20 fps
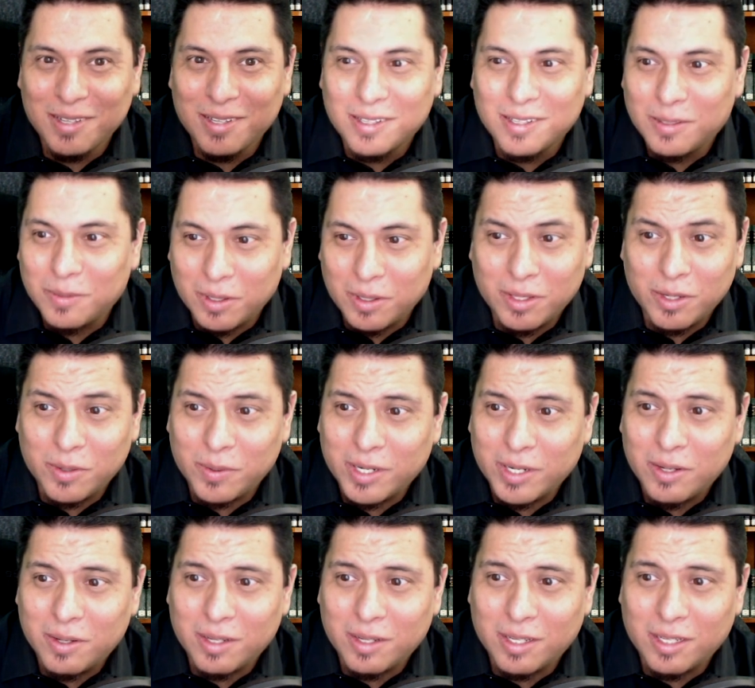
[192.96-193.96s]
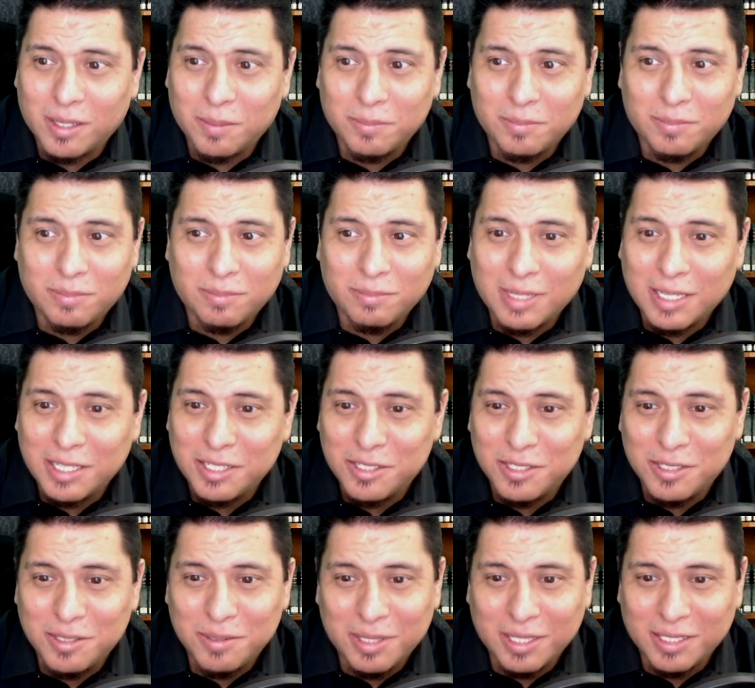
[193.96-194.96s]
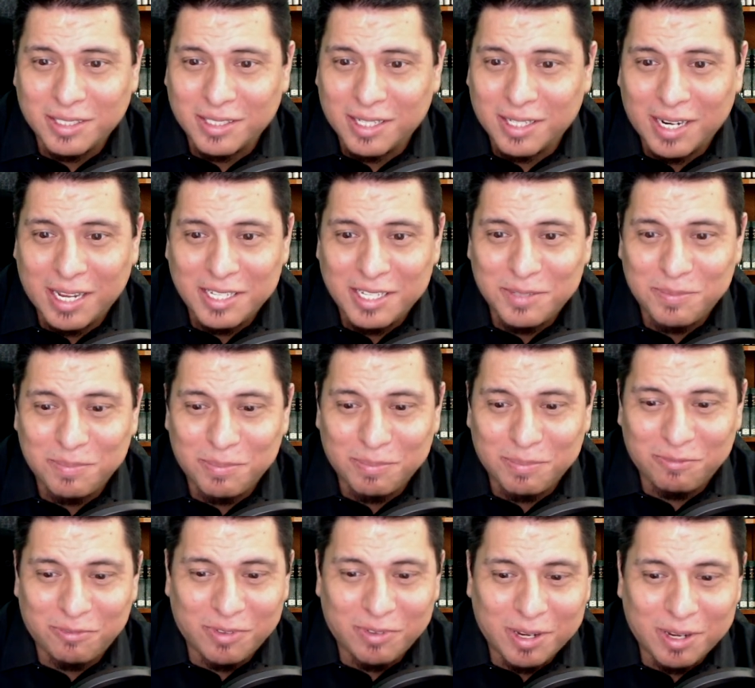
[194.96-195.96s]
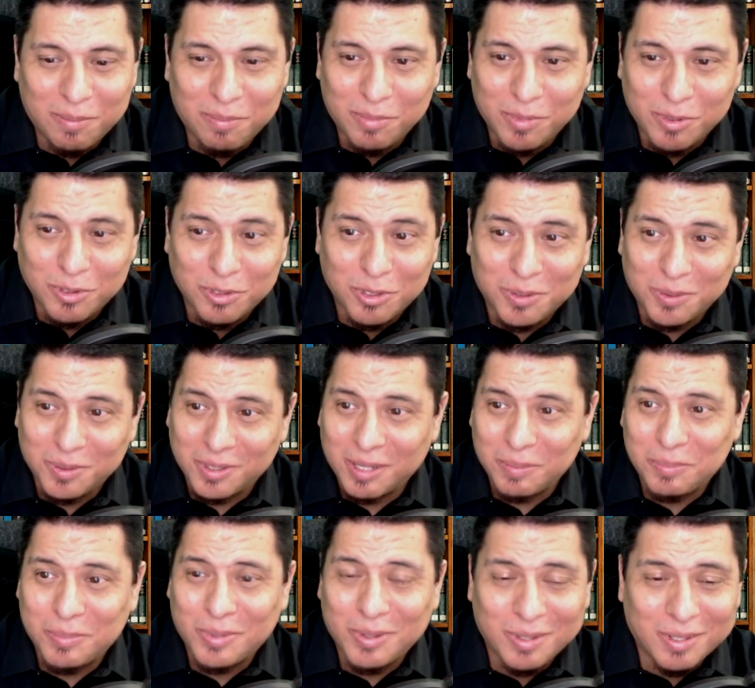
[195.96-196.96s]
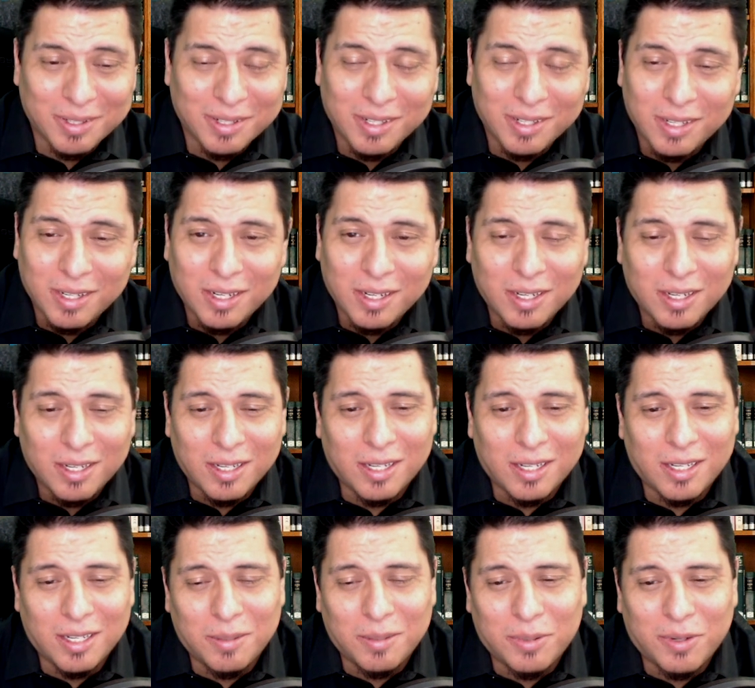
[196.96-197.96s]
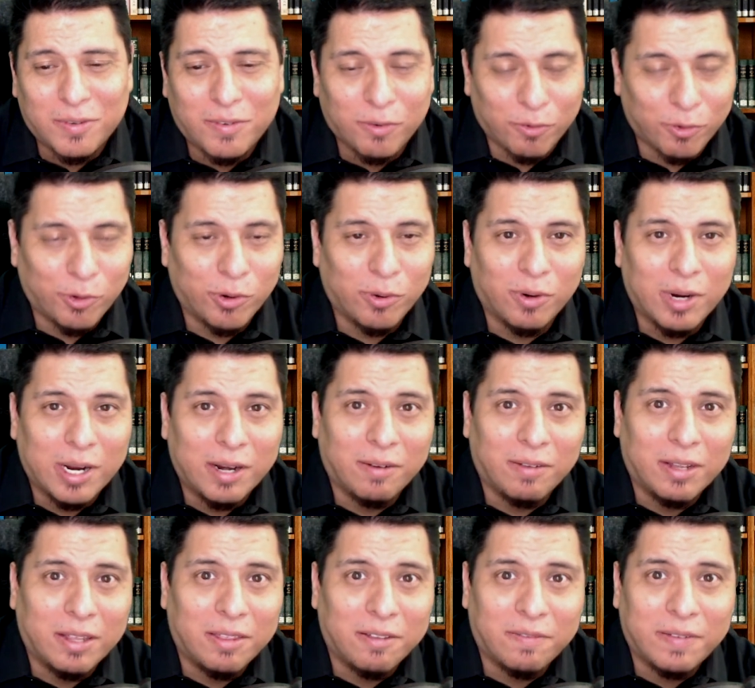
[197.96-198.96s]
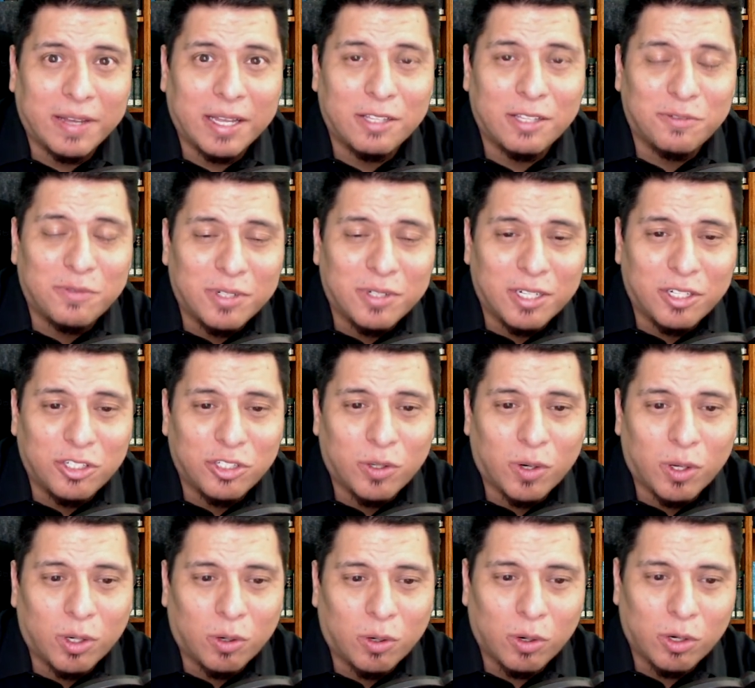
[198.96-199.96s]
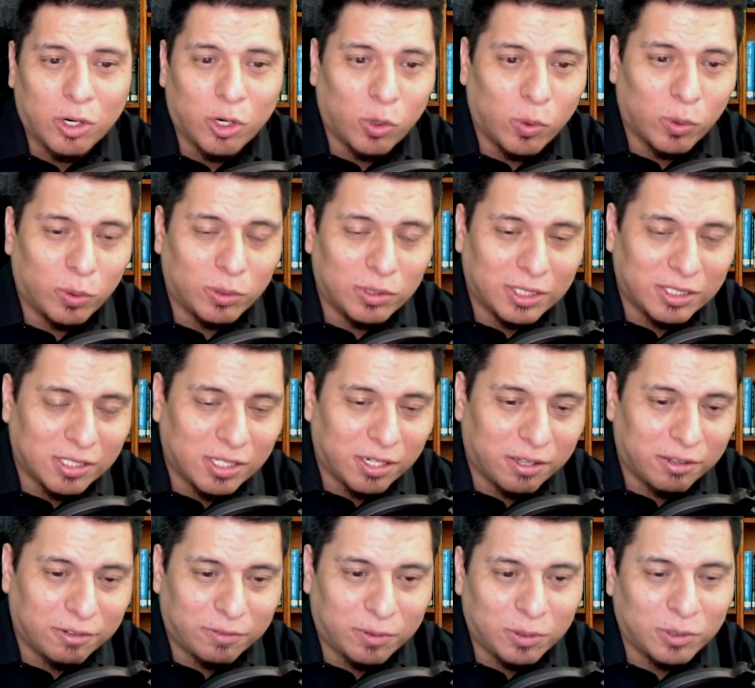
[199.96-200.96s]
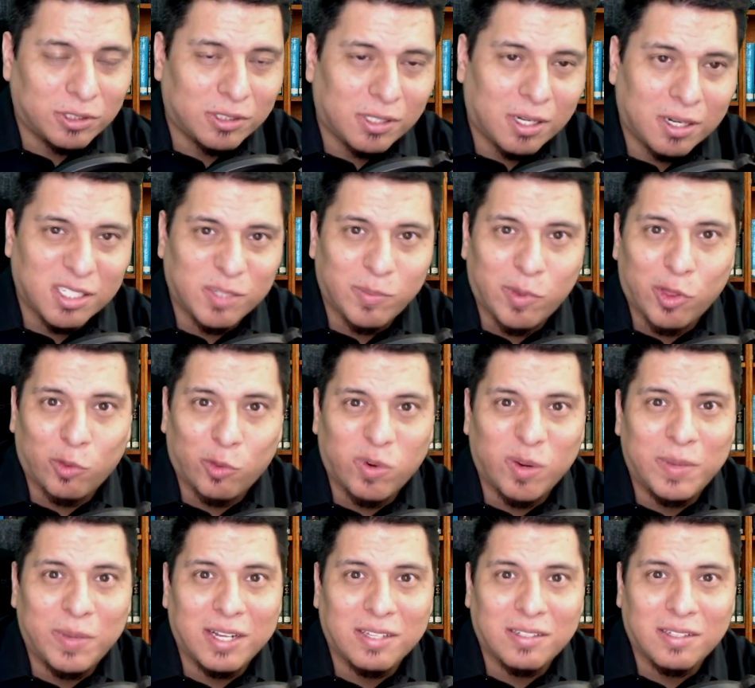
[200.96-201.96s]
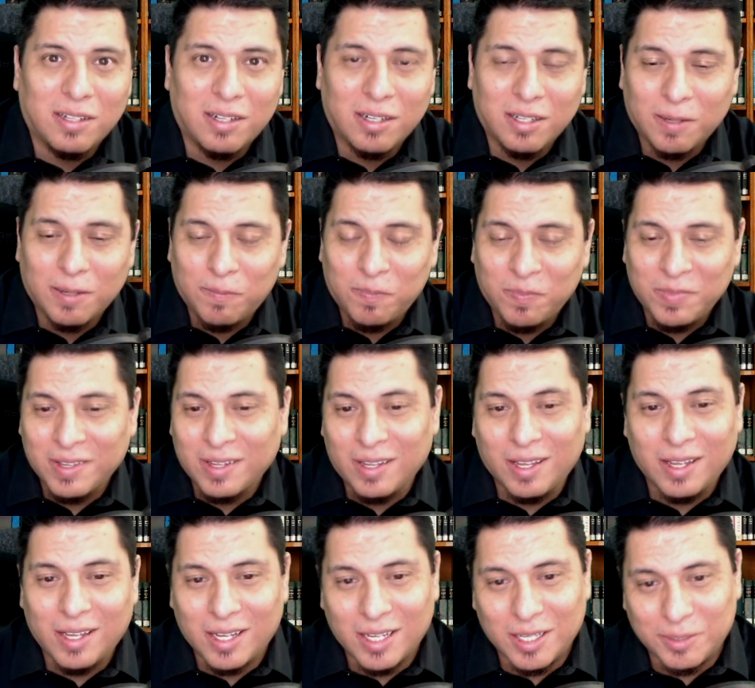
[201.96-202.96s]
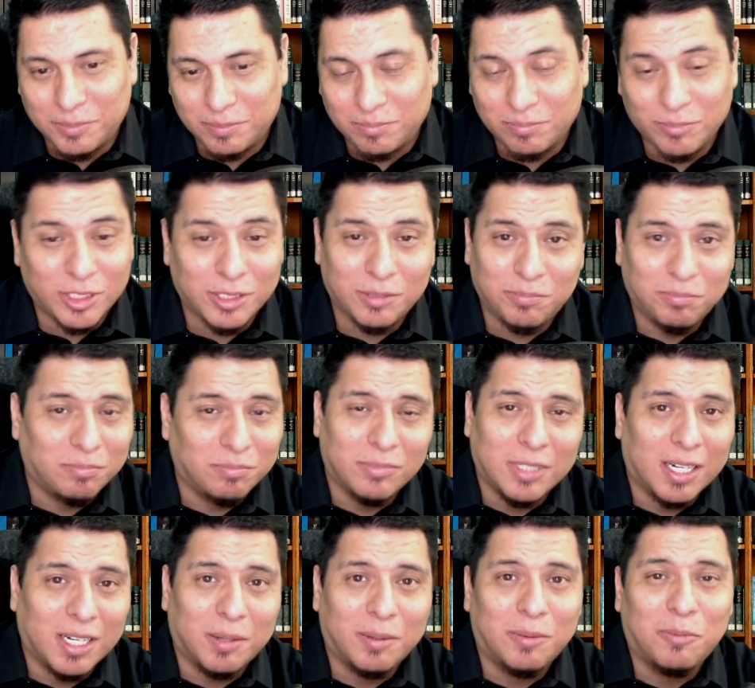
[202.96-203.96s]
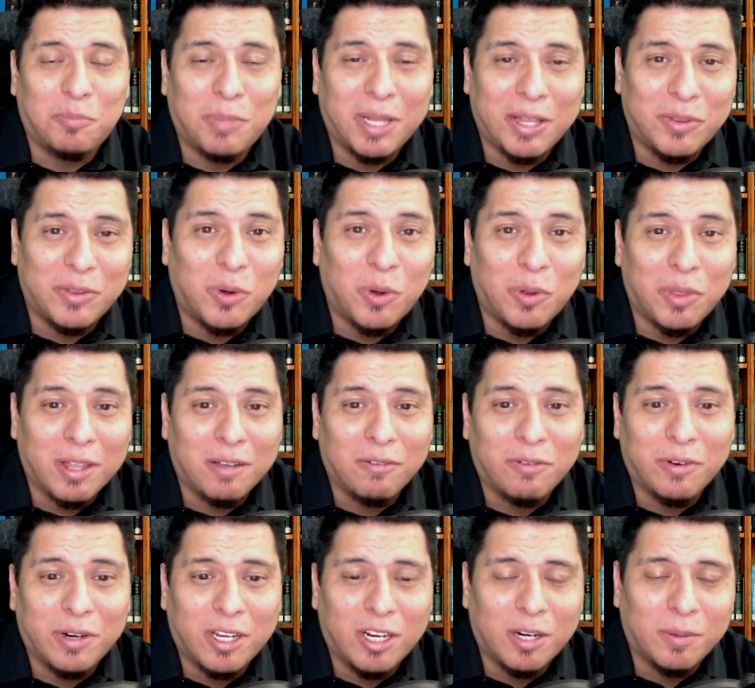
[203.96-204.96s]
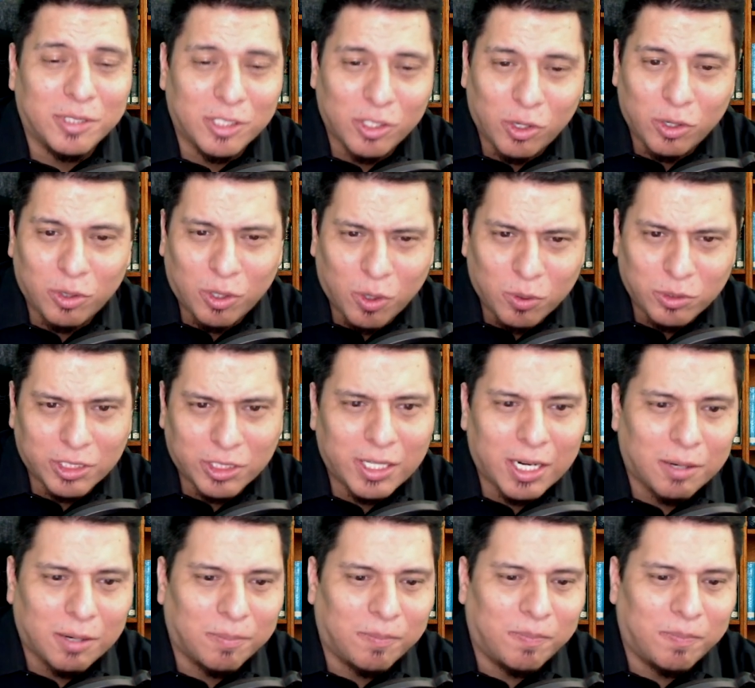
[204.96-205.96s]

Well, there we go. Um, nice, like I said, nice fun musical number uh, for, for any of the fans for Dungeon Chronicle. Go listen to the full song. It's about three minutes long. Uh, just I'm going to play the whole thing for you here, but so go check it out.